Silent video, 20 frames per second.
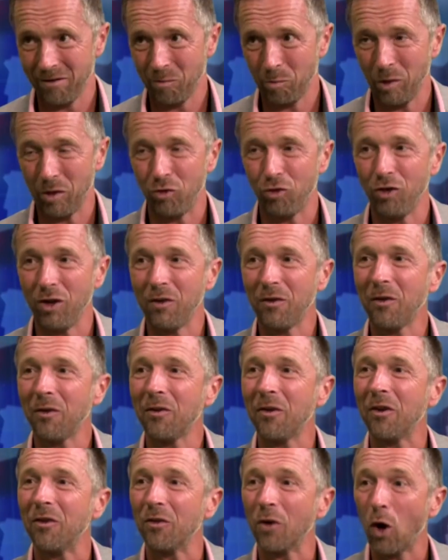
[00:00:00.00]
but
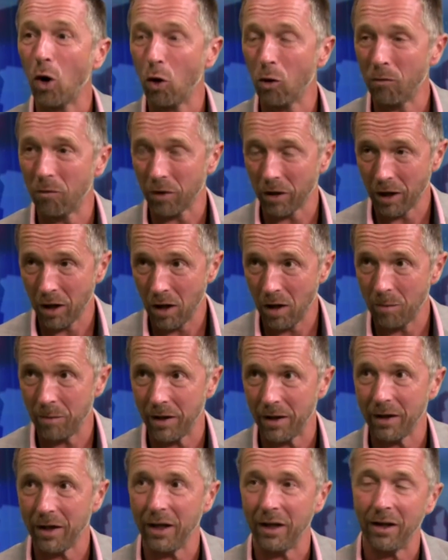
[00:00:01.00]
Jesus has overcome
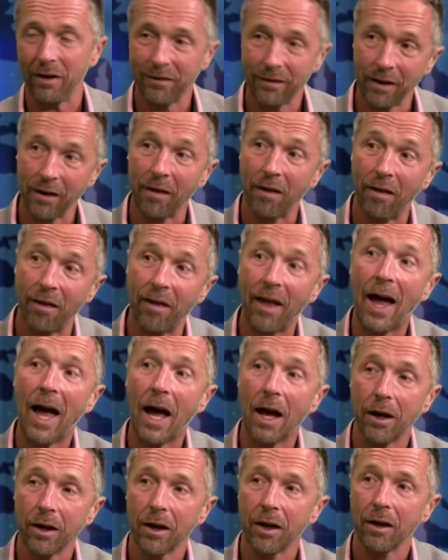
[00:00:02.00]
it, and it's in
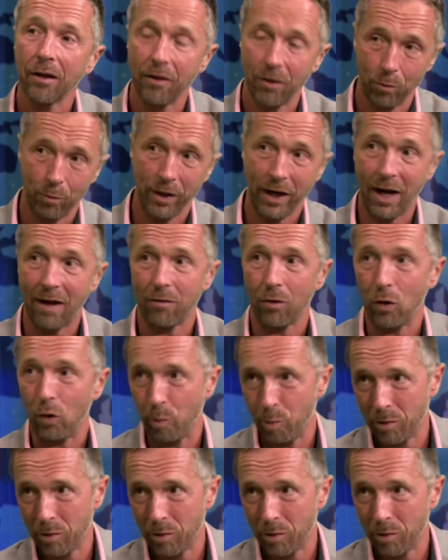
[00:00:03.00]
that that we have hope.